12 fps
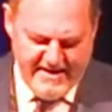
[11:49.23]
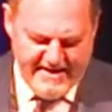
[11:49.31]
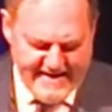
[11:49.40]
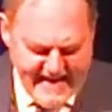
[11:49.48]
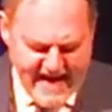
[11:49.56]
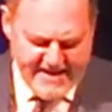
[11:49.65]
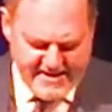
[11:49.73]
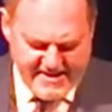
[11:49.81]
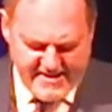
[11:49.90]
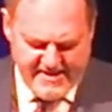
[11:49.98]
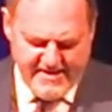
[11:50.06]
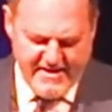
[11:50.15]

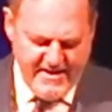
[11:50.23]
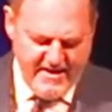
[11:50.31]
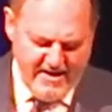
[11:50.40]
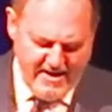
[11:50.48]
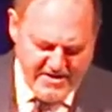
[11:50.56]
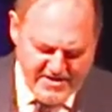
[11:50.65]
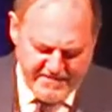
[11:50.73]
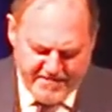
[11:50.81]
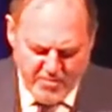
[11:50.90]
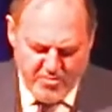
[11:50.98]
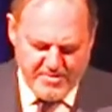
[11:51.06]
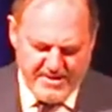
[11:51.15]
Yes, a
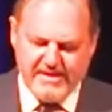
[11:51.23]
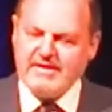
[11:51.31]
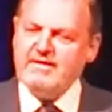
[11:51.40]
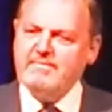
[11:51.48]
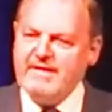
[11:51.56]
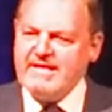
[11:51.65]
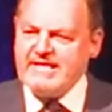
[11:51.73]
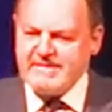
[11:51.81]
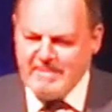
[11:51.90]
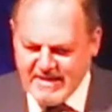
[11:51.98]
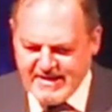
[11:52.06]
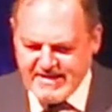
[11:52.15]
divorce can be
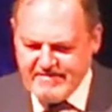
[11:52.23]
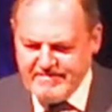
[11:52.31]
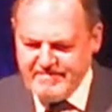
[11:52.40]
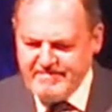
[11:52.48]
expensive,